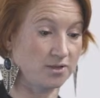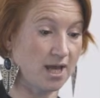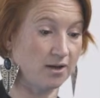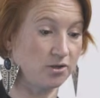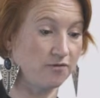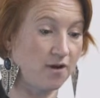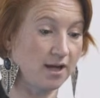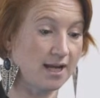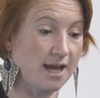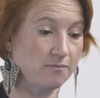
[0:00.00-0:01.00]
So how do you
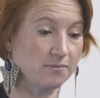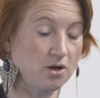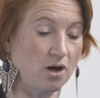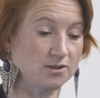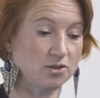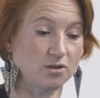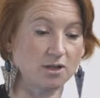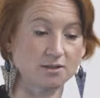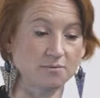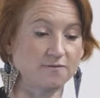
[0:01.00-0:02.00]
find out? You ask your
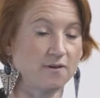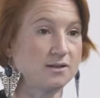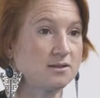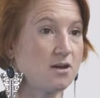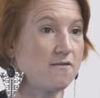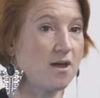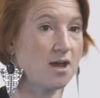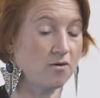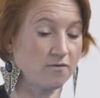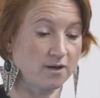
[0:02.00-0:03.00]
customers via
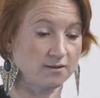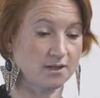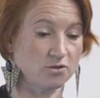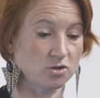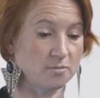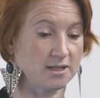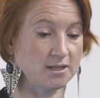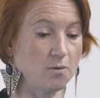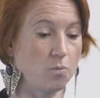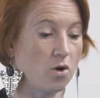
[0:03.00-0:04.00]
survey or via social
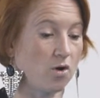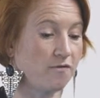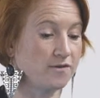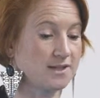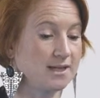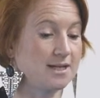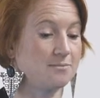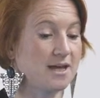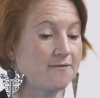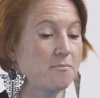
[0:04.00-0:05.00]
media what offers they
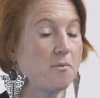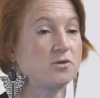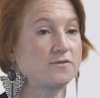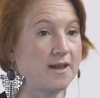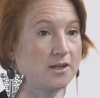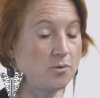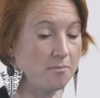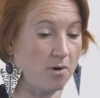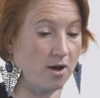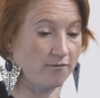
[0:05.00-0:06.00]
deem to have the most value
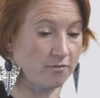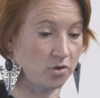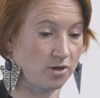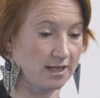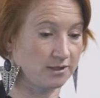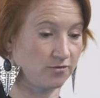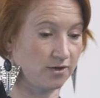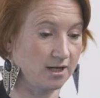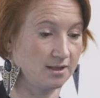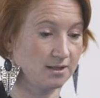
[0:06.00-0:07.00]
when buying from your
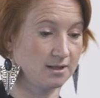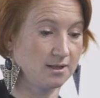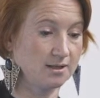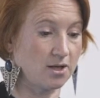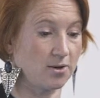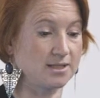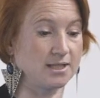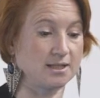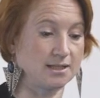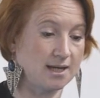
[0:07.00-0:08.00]
category. So is
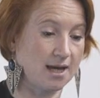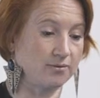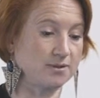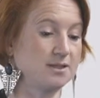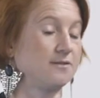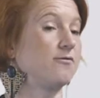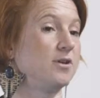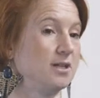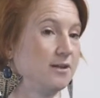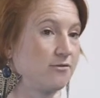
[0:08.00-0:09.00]
it discounts, is it free
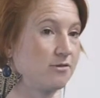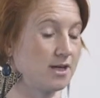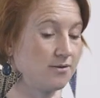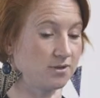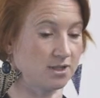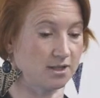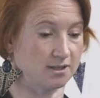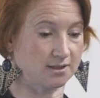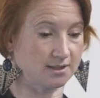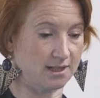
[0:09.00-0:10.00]
delivery,
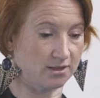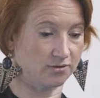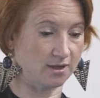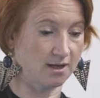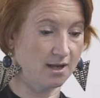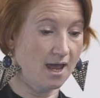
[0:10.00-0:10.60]
returns, etc.